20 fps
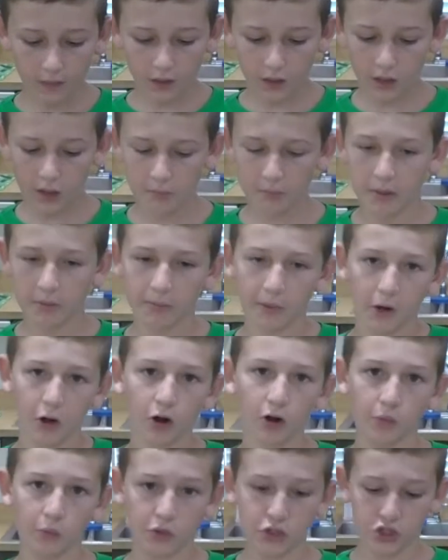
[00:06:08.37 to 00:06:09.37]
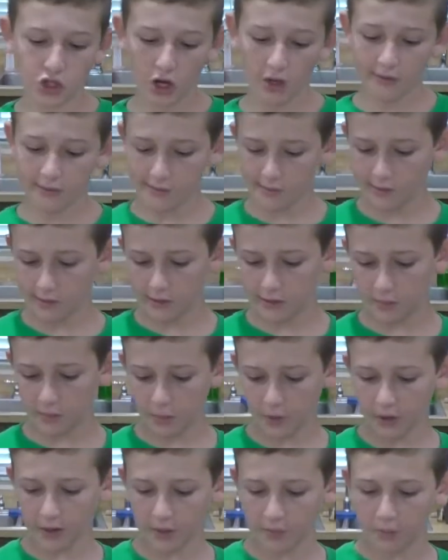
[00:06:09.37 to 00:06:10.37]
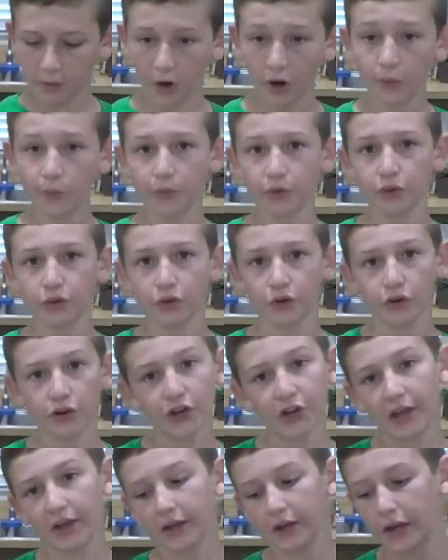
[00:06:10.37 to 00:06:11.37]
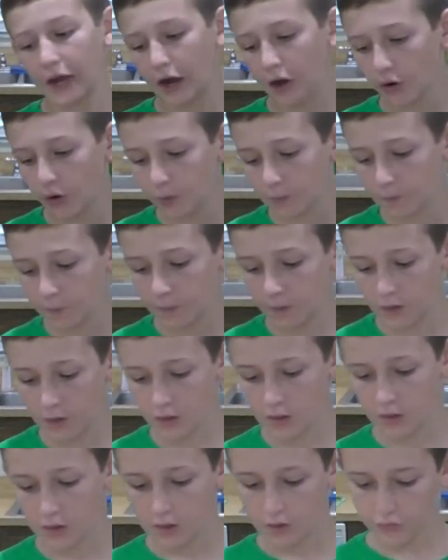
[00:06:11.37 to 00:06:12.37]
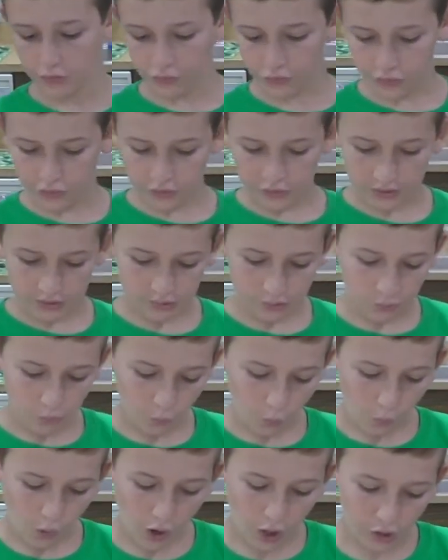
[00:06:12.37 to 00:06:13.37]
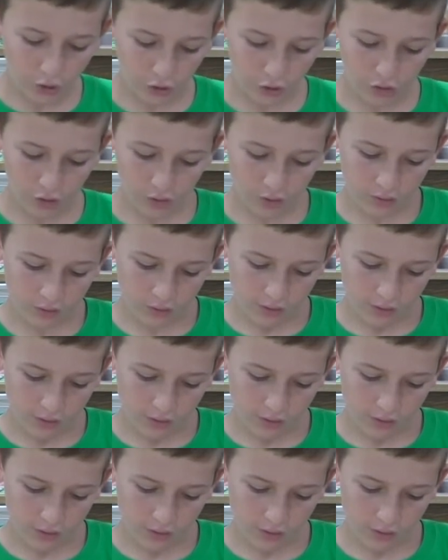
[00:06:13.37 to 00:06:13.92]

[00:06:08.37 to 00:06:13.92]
gummy bear, which causes it to break apart when you go to take it out. The water